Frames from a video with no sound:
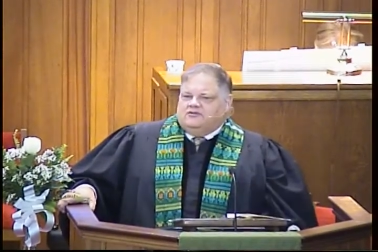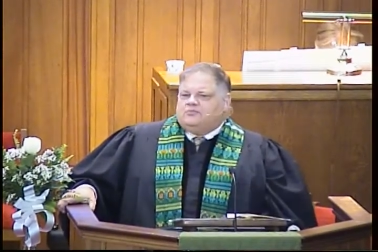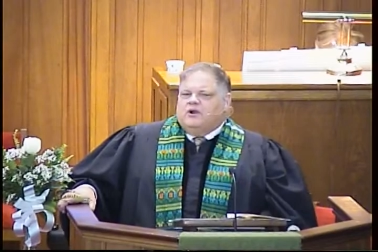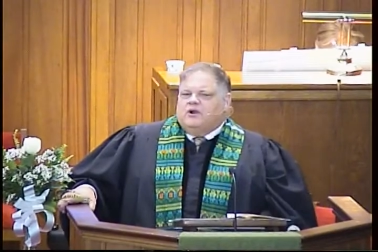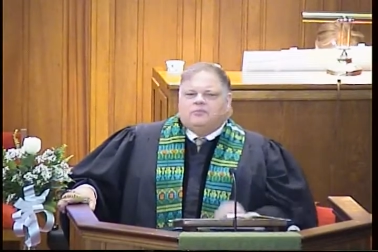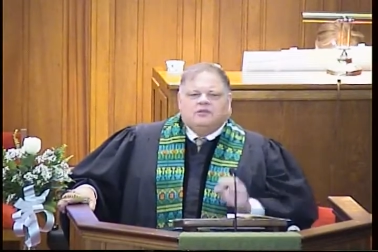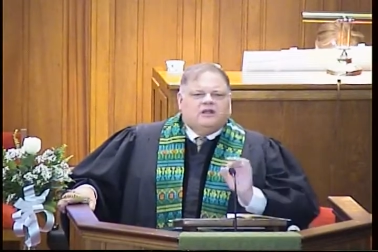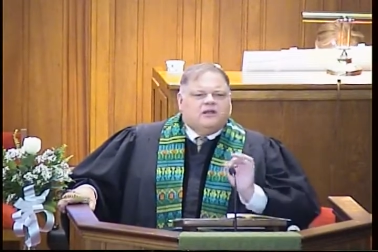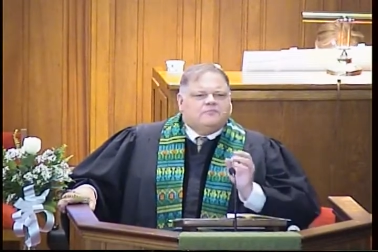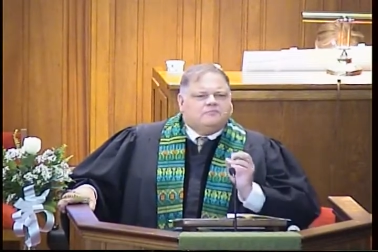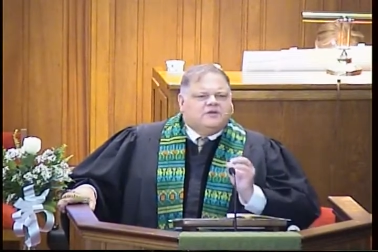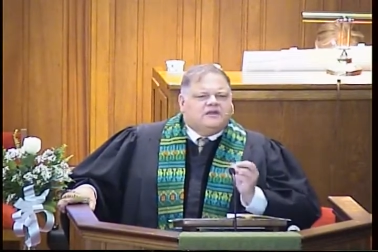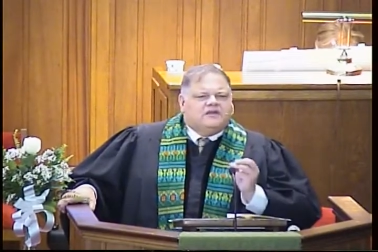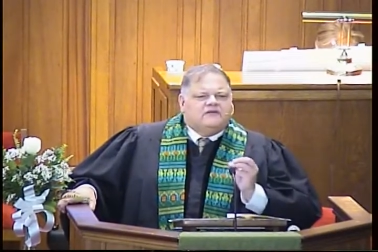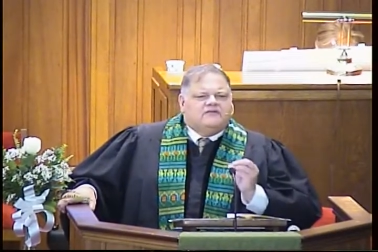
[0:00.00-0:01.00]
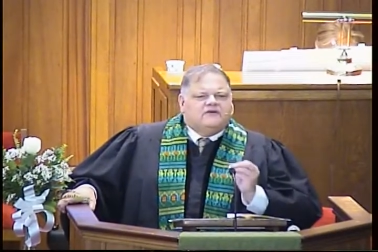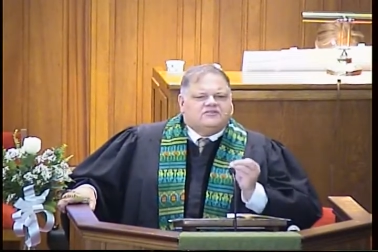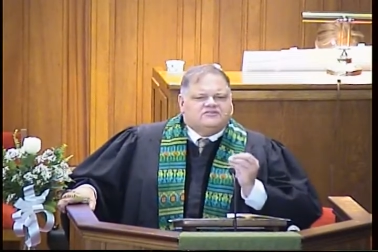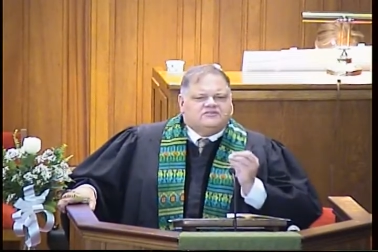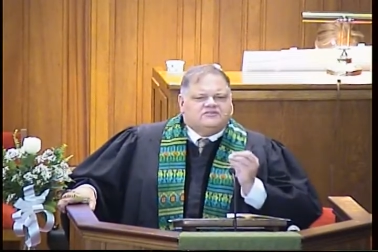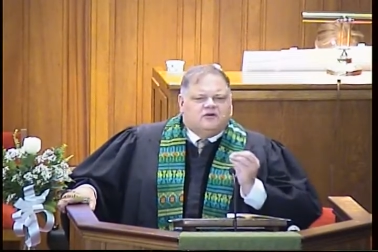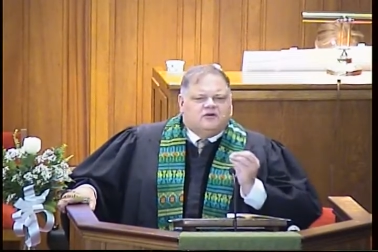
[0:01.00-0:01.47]
probably like many of
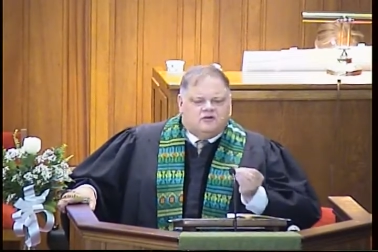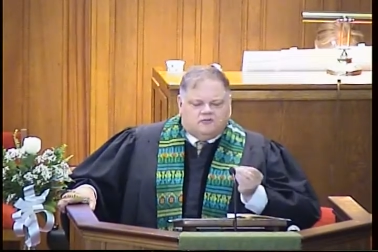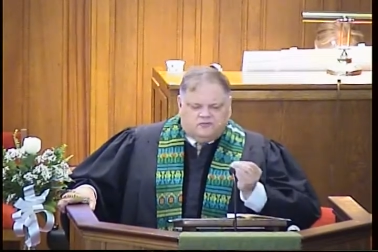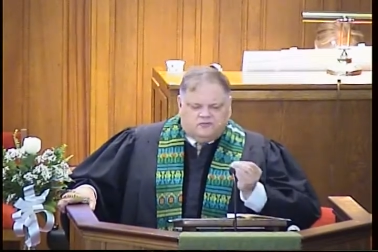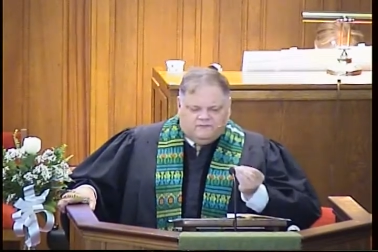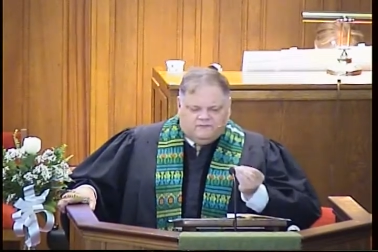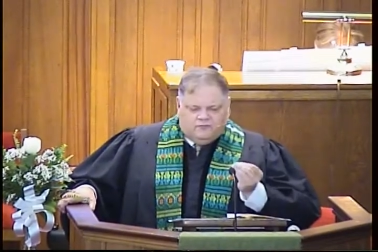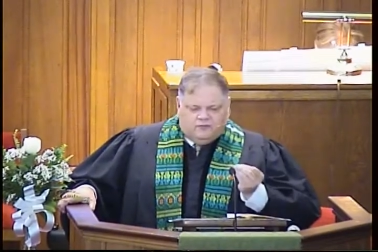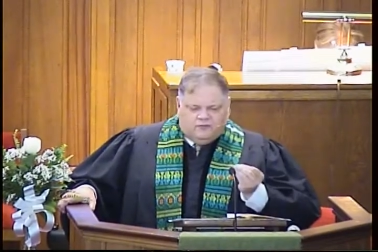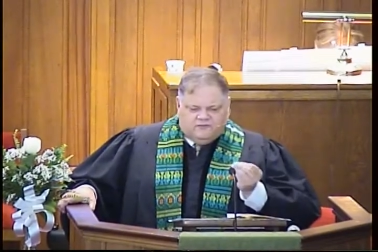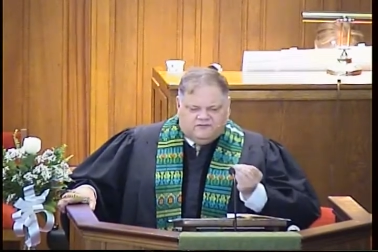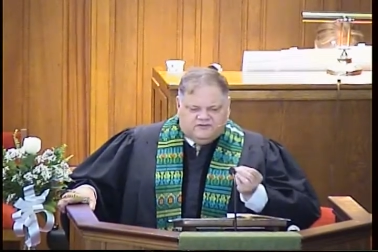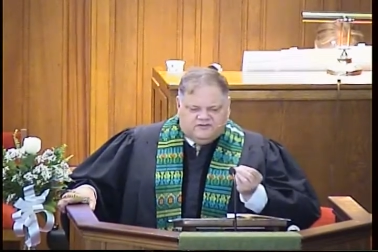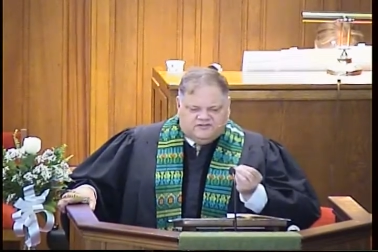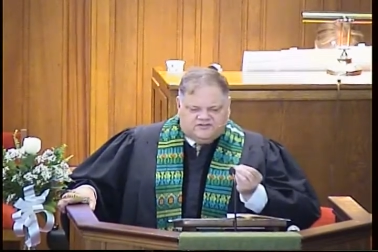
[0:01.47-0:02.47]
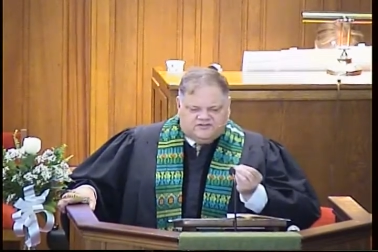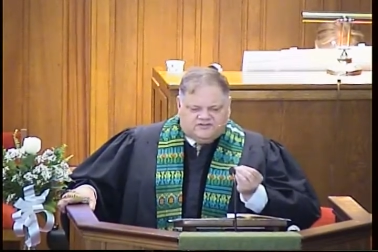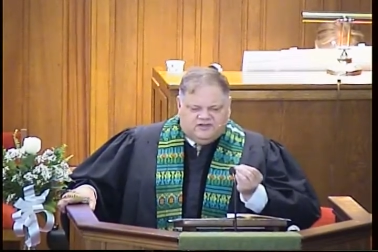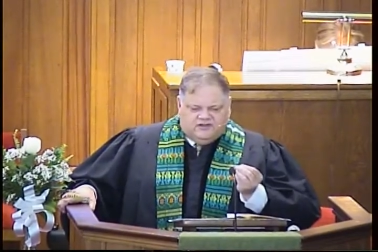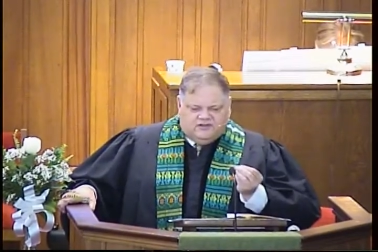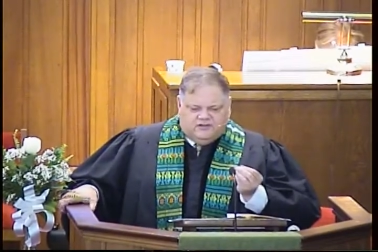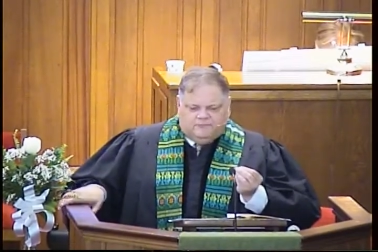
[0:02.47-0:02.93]
us are hungry for in this
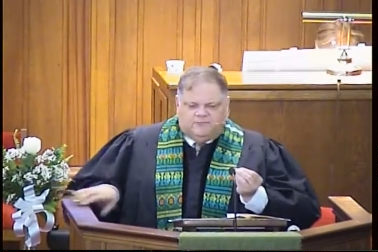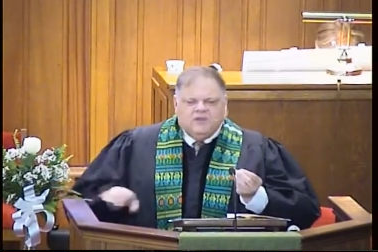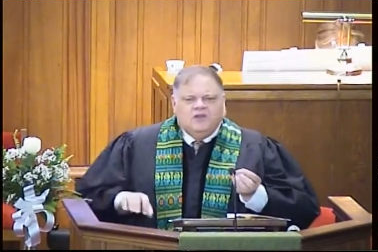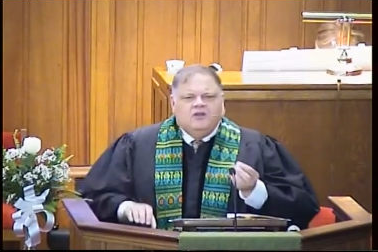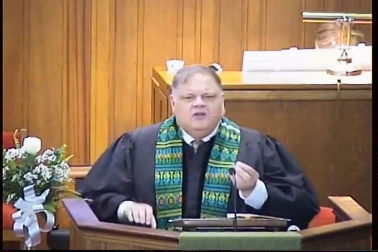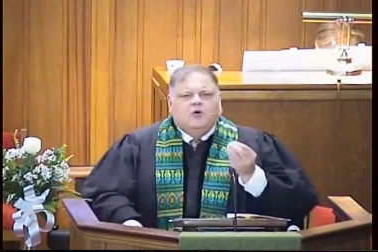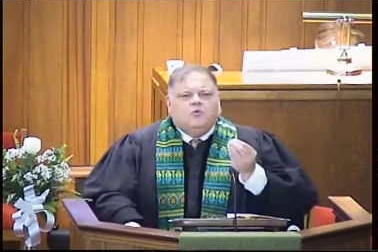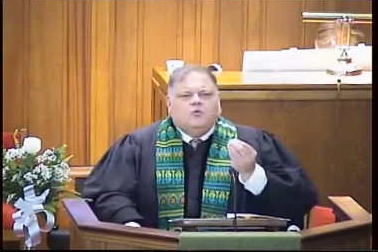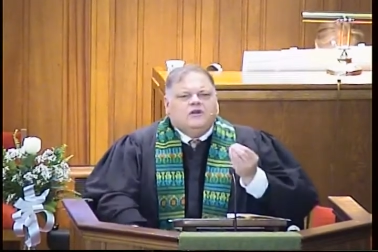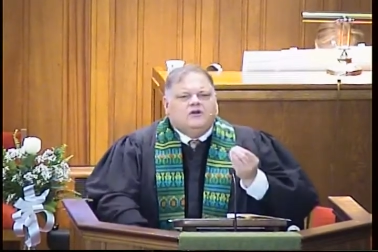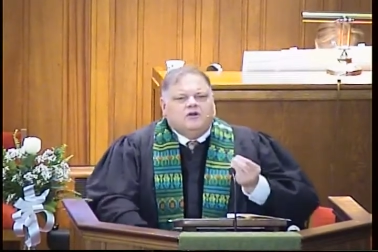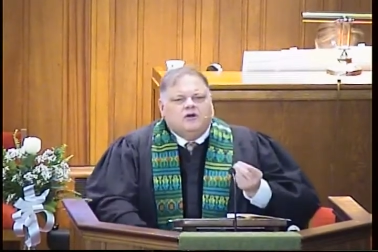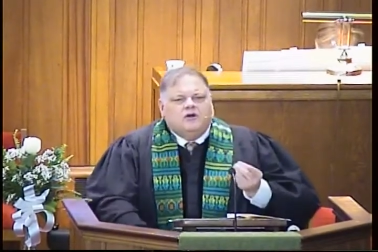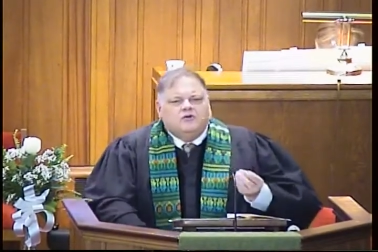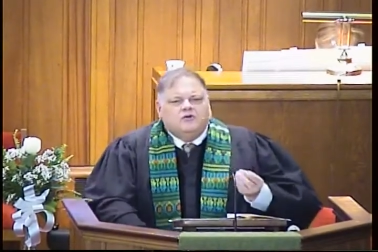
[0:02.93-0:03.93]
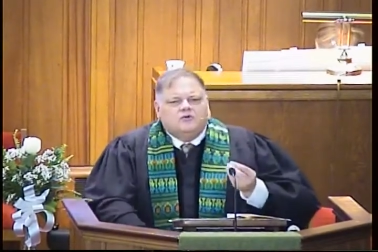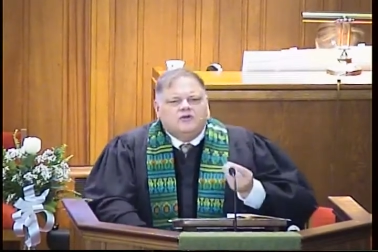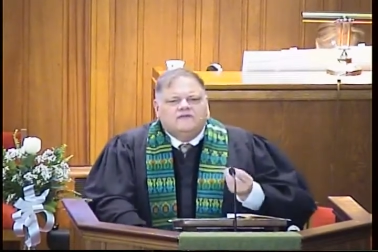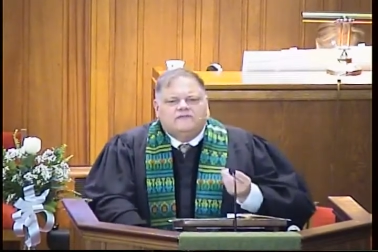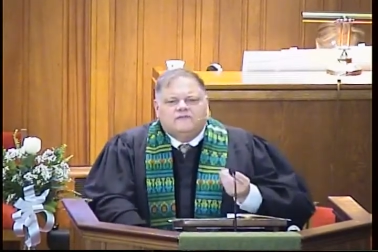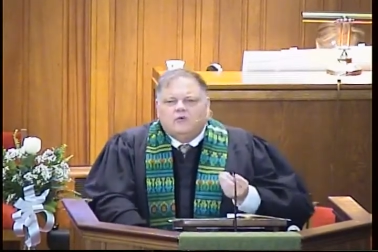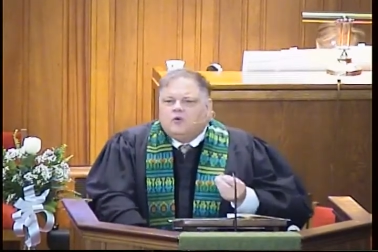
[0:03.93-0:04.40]
time. We are hungry
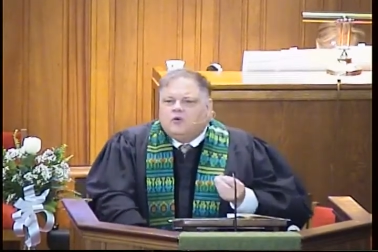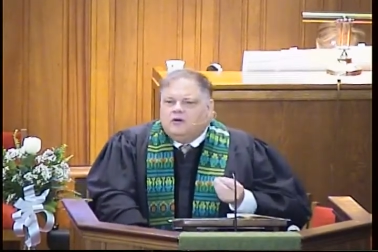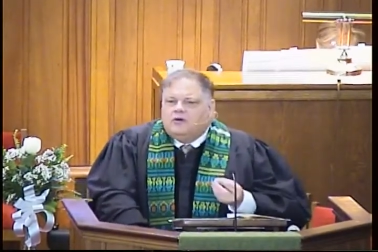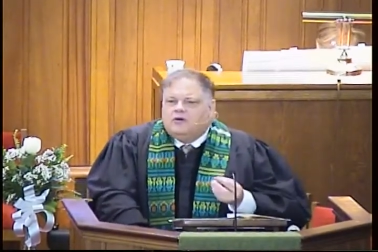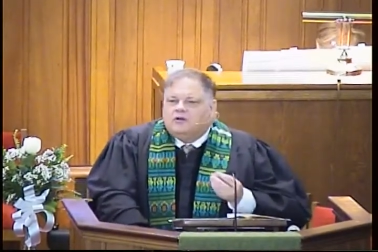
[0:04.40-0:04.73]
for